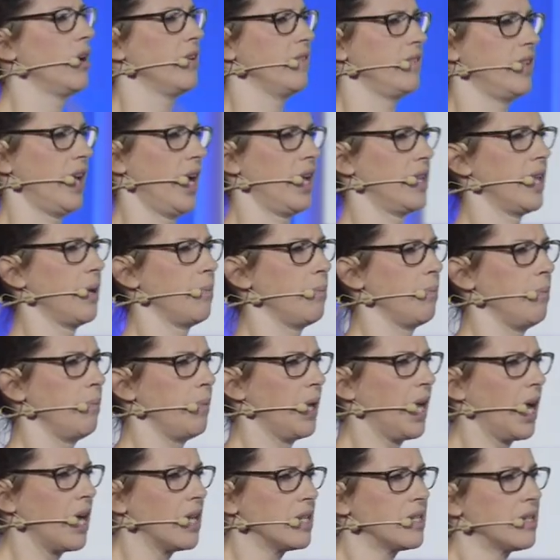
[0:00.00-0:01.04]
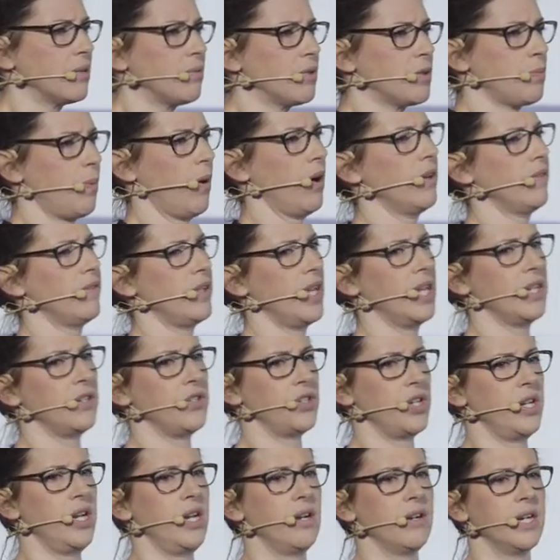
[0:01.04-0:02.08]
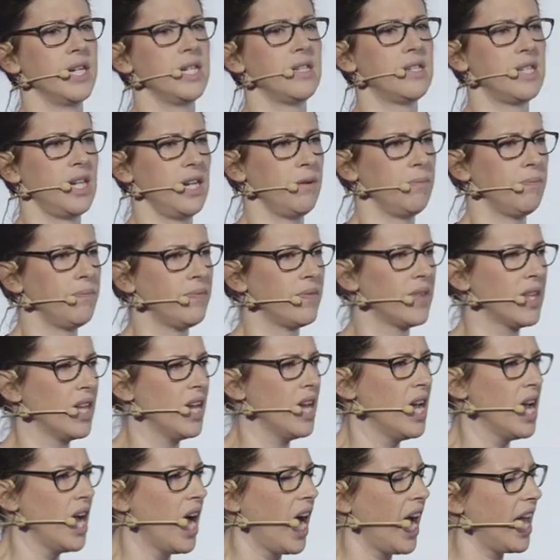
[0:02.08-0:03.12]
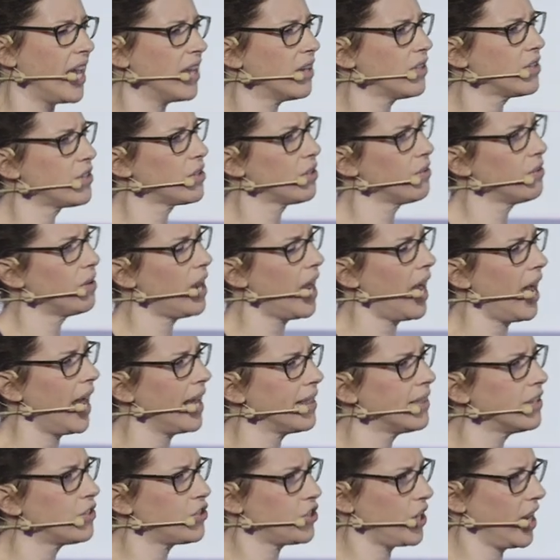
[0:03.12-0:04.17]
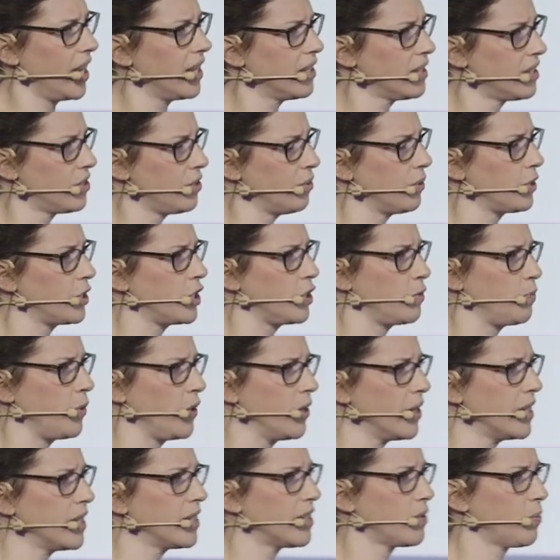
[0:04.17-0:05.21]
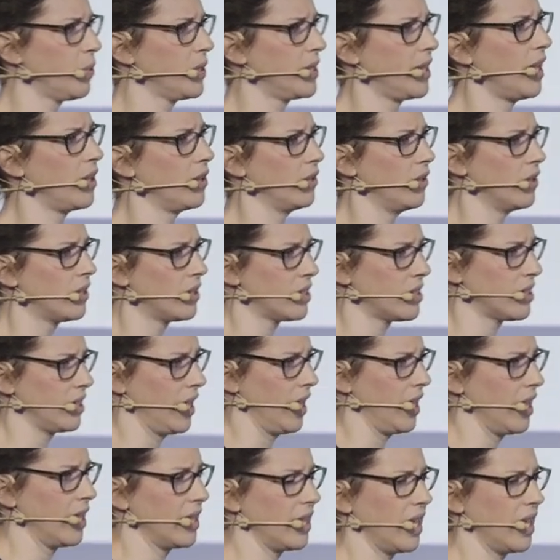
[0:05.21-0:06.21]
of that that because I was part of the engineering team, I also had the chance to experience what that looks like.